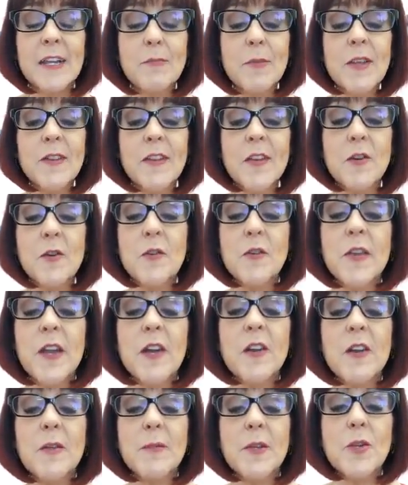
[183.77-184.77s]
Let me see who's
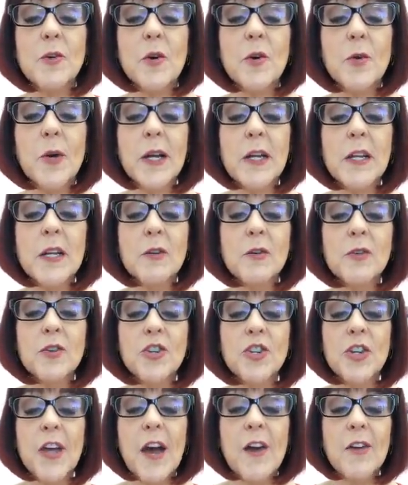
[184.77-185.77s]
here. Let me do a quick little
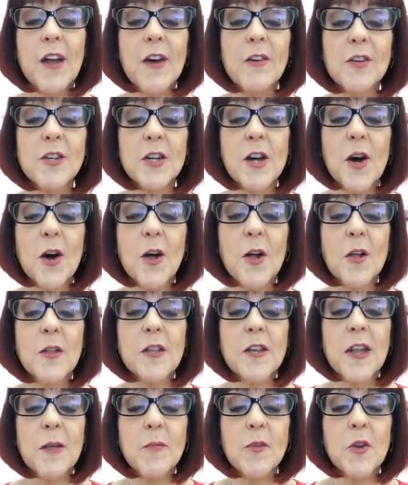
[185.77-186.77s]
shout out to all
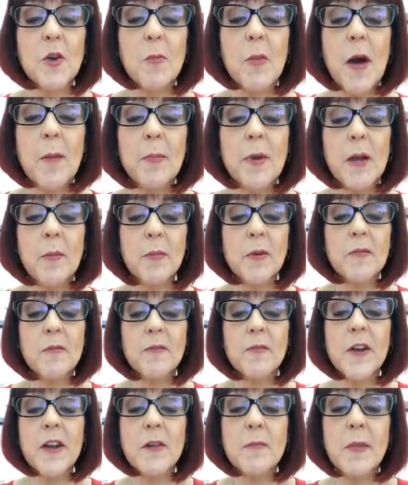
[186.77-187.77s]
the names that are popping up in
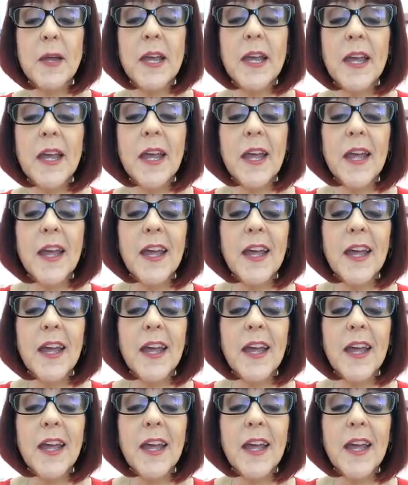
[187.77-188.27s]
front of me.